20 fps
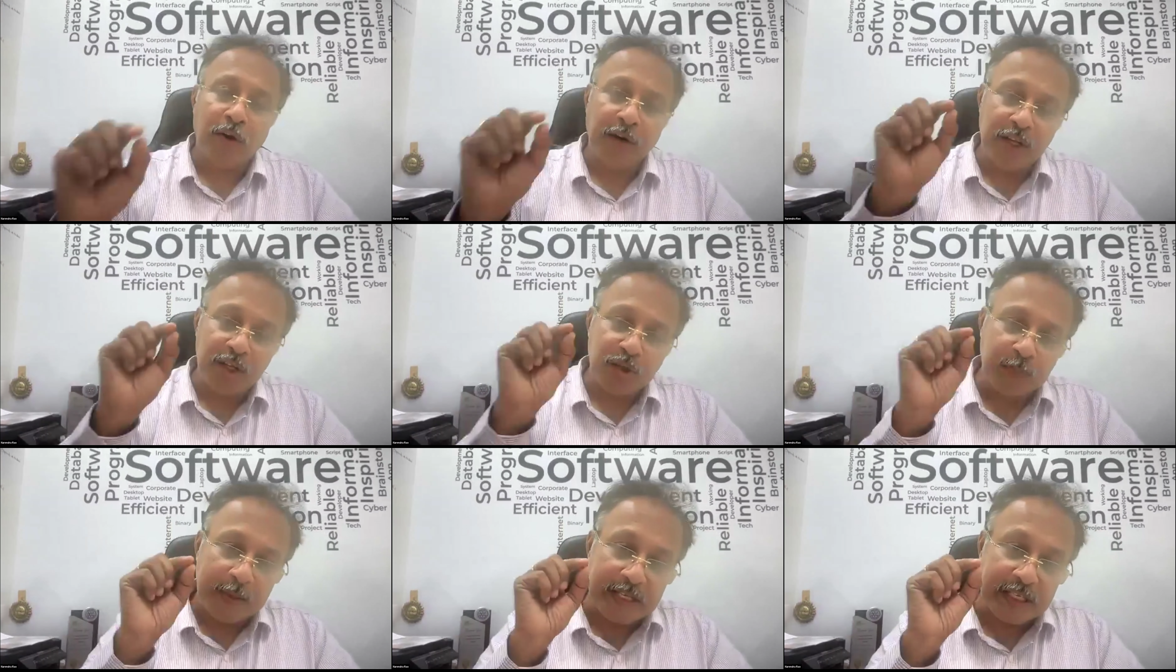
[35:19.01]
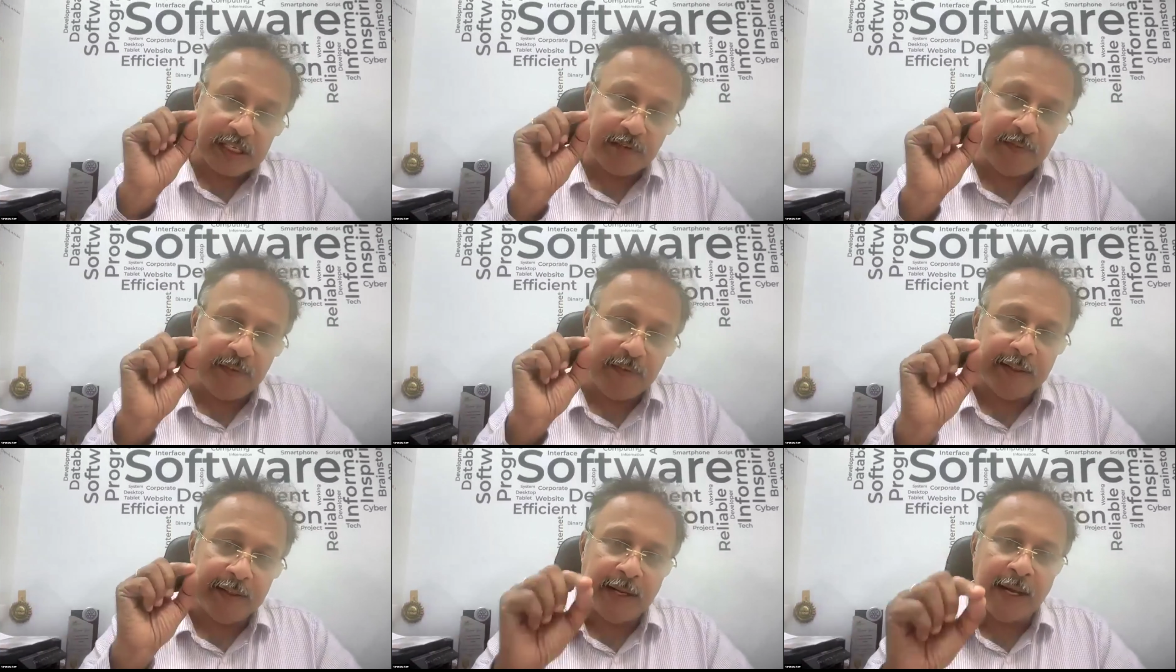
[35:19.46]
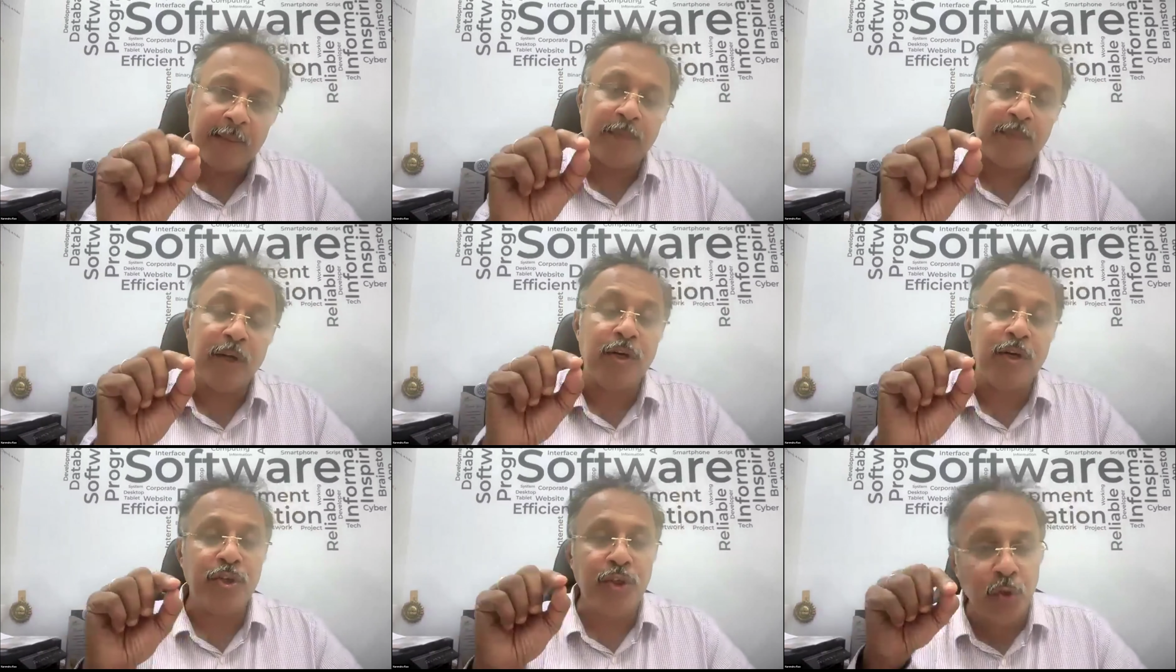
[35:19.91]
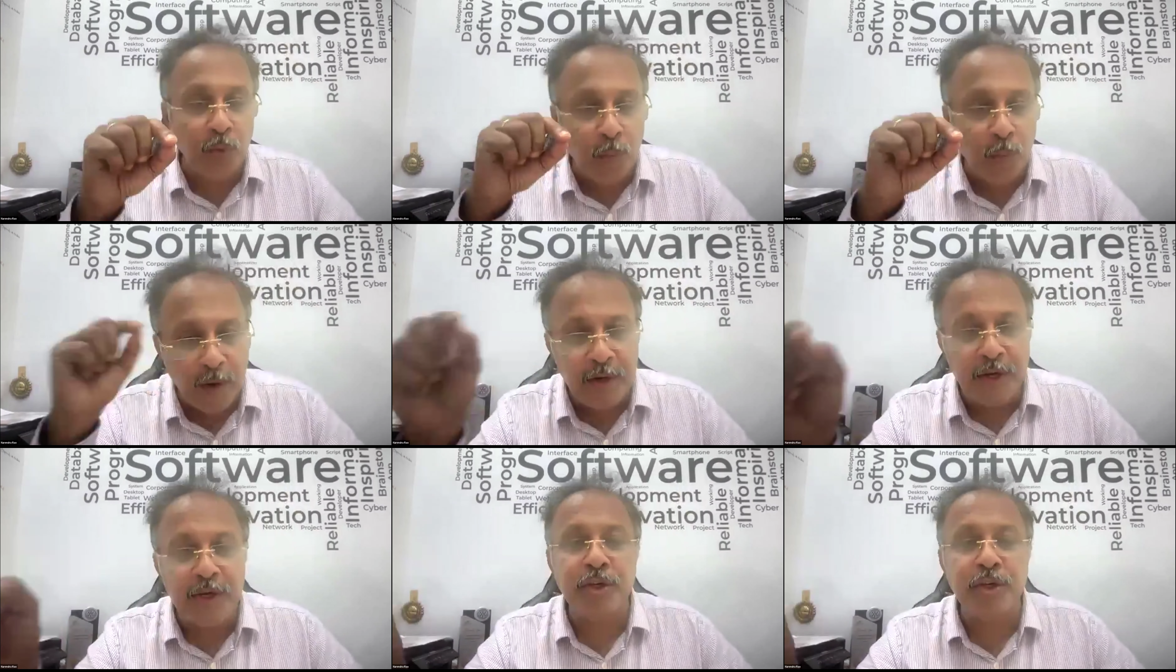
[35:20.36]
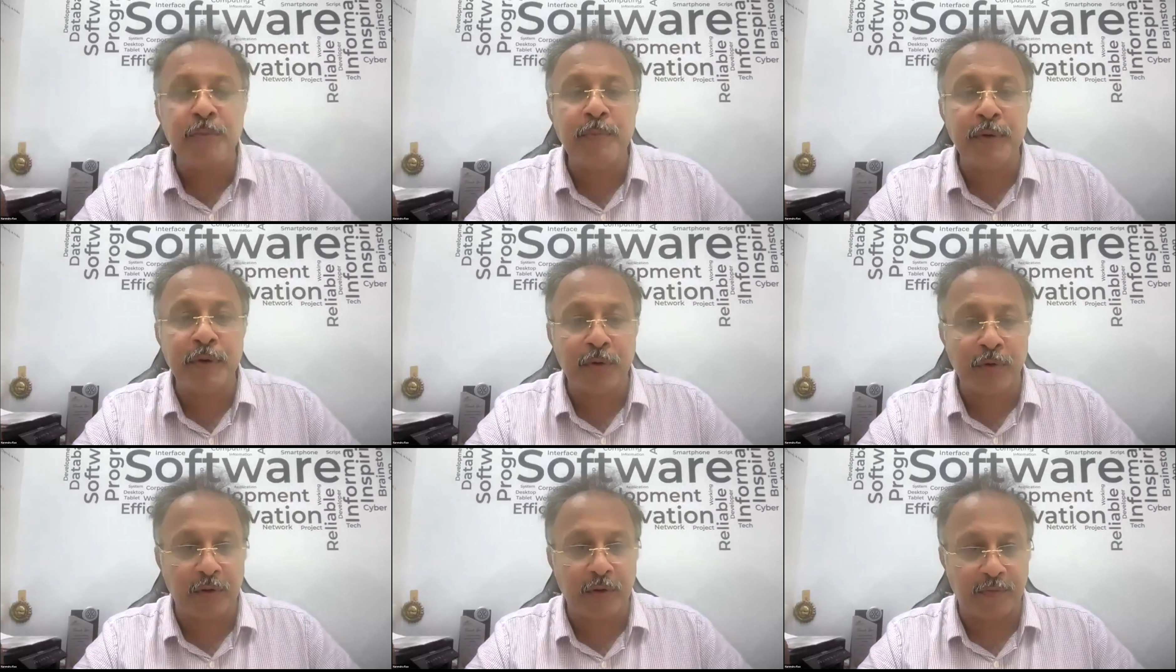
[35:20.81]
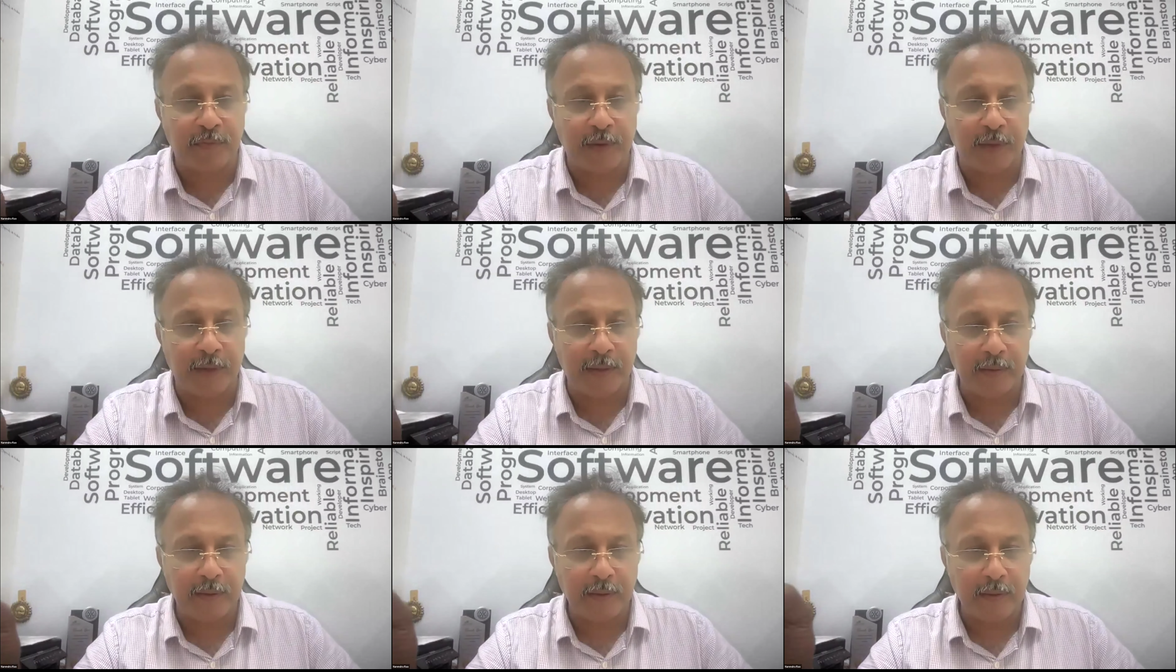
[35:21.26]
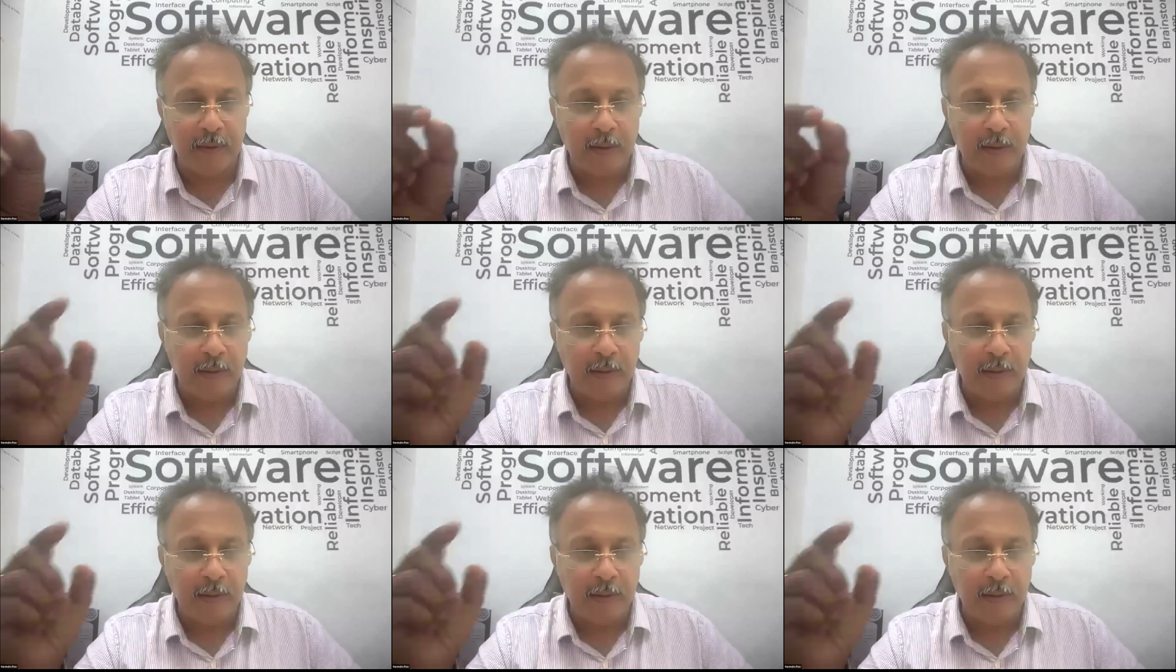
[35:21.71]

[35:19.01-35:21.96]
on a specific time that you want it to be notified.